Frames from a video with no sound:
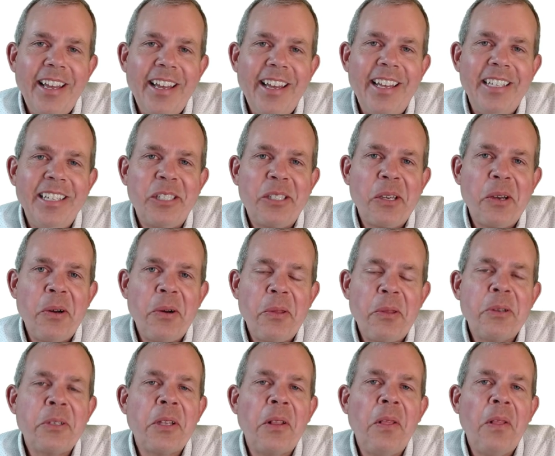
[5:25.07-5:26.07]
And so
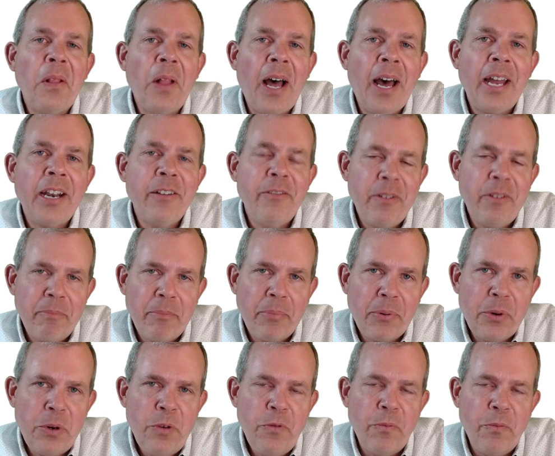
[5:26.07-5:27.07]
there's a lot of
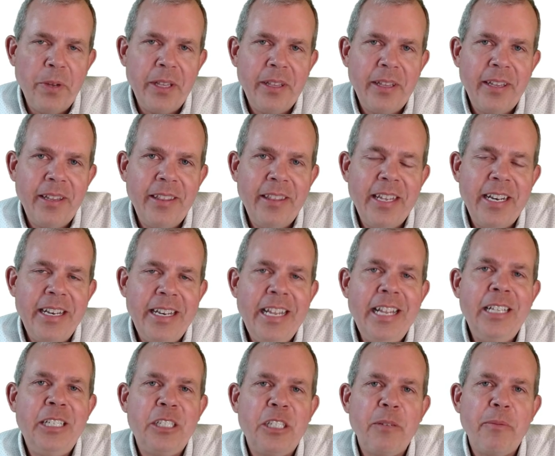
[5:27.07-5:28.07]
improvement that
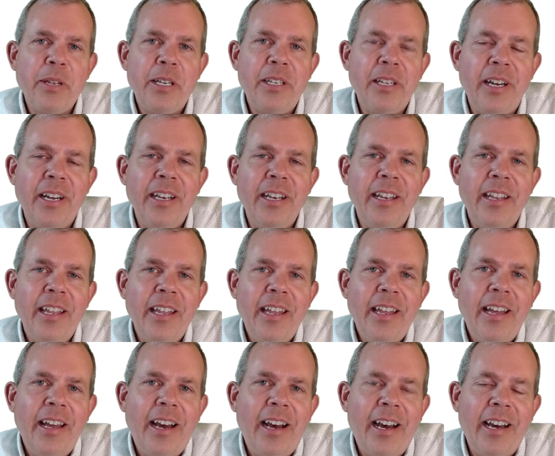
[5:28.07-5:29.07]
needs to be done
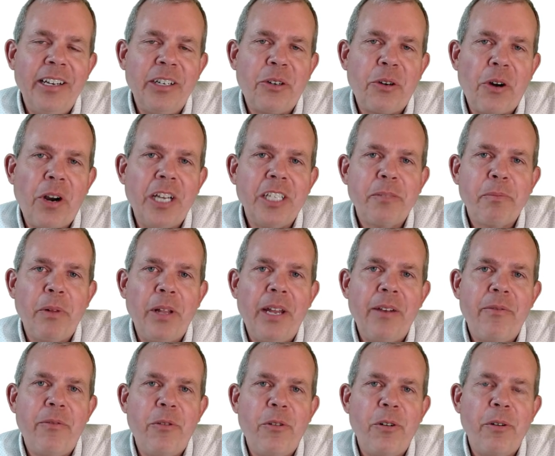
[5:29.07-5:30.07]
on cross
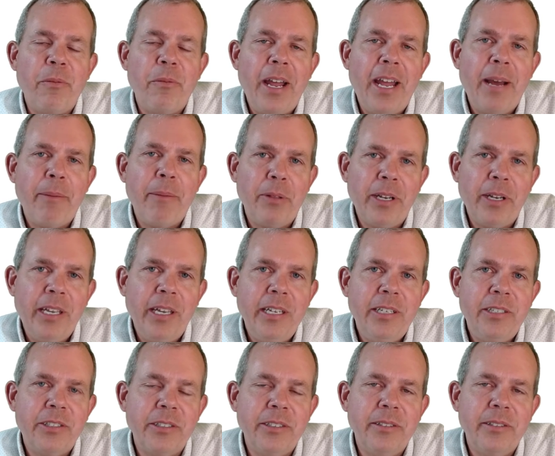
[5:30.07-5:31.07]
platform
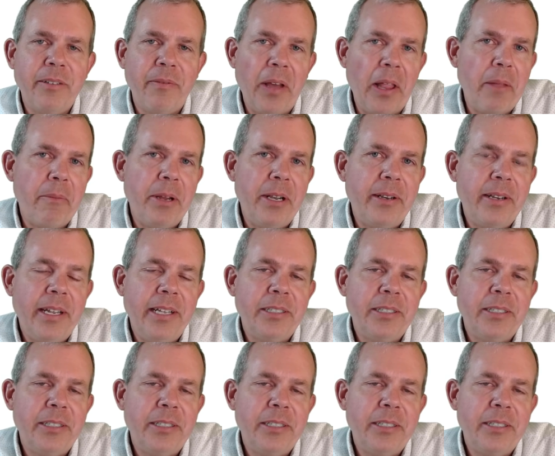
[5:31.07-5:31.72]
application development.